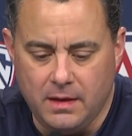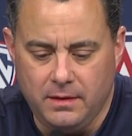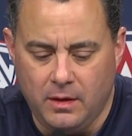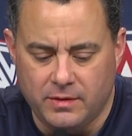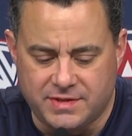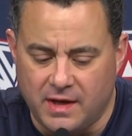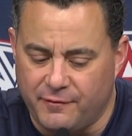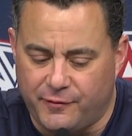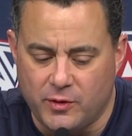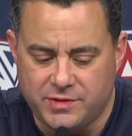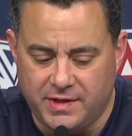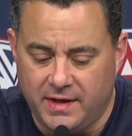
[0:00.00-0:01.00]
You know, it's
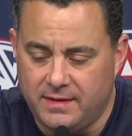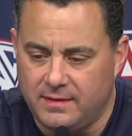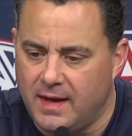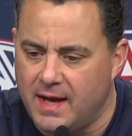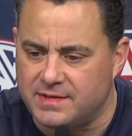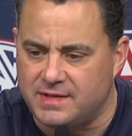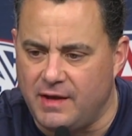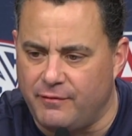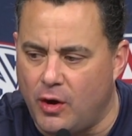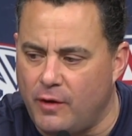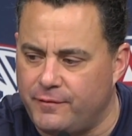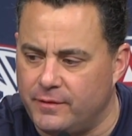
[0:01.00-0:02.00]
unfortunate. Uh, Steve
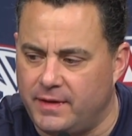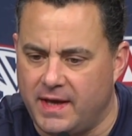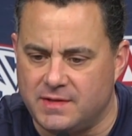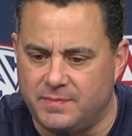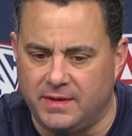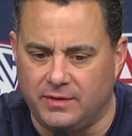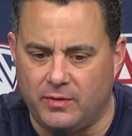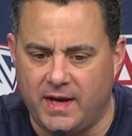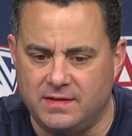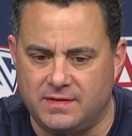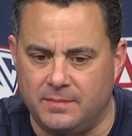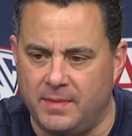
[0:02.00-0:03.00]
Alford has been
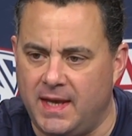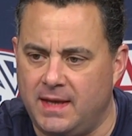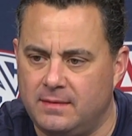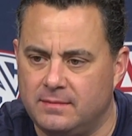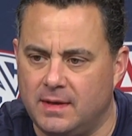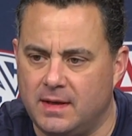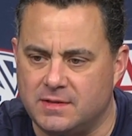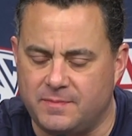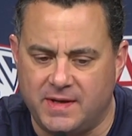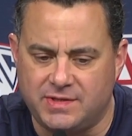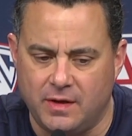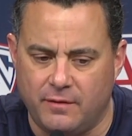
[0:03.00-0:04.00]
great to me, uh,
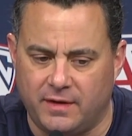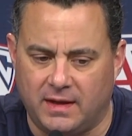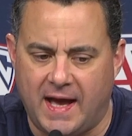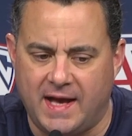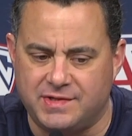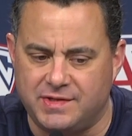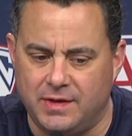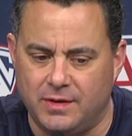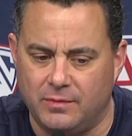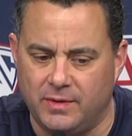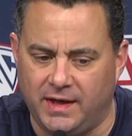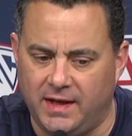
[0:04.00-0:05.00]
especially over the last
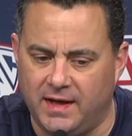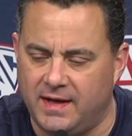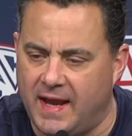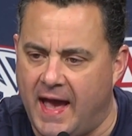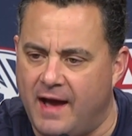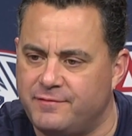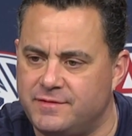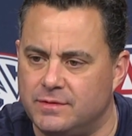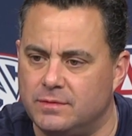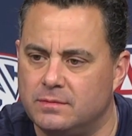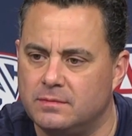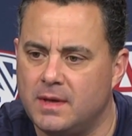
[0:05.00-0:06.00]
year when he didn't have
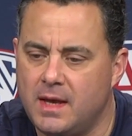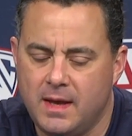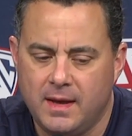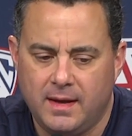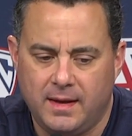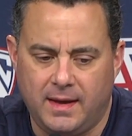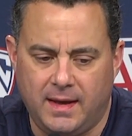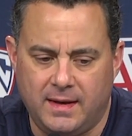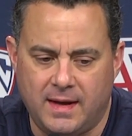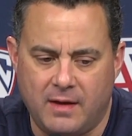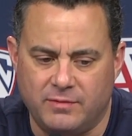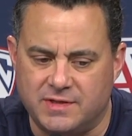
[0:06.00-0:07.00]
to,
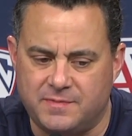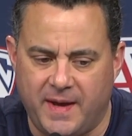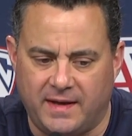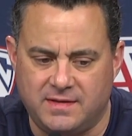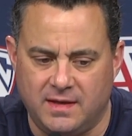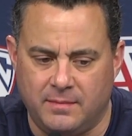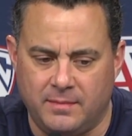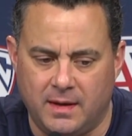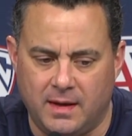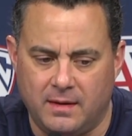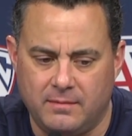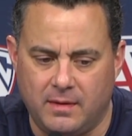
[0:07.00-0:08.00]
and I respect him
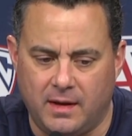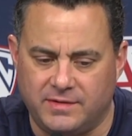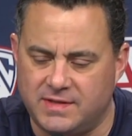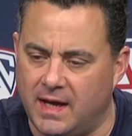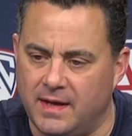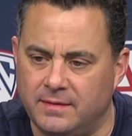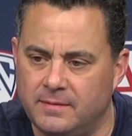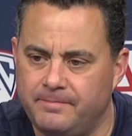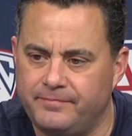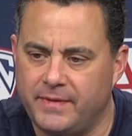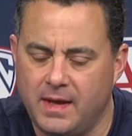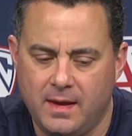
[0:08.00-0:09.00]
uh, a ton.
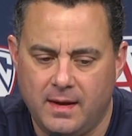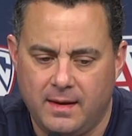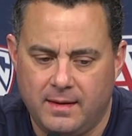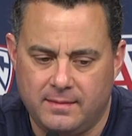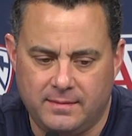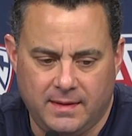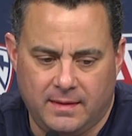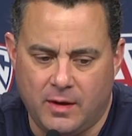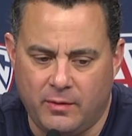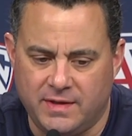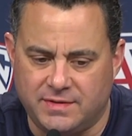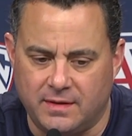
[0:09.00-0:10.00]
You
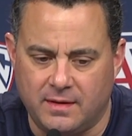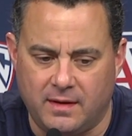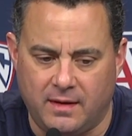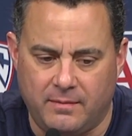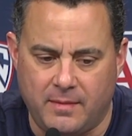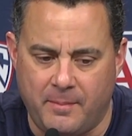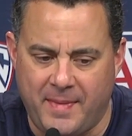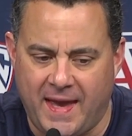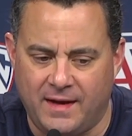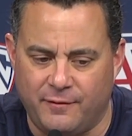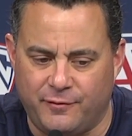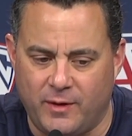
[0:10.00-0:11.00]
know, he's a, a
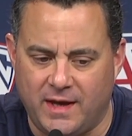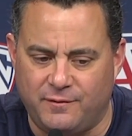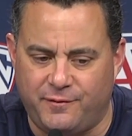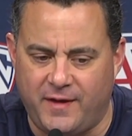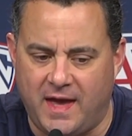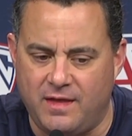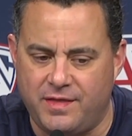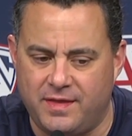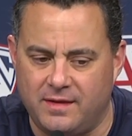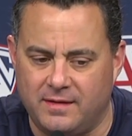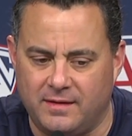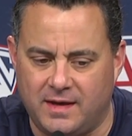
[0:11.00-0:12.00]
man of great faith,
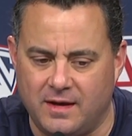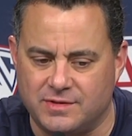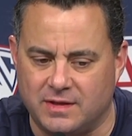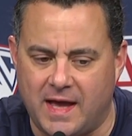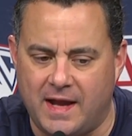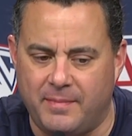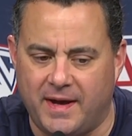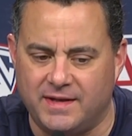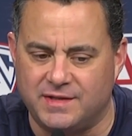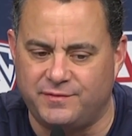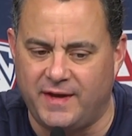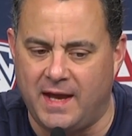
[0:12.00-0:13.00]
uh, cares a lot about
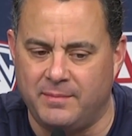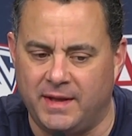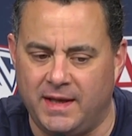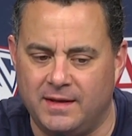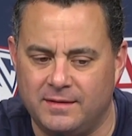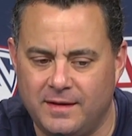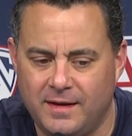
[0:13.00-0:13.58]
his family,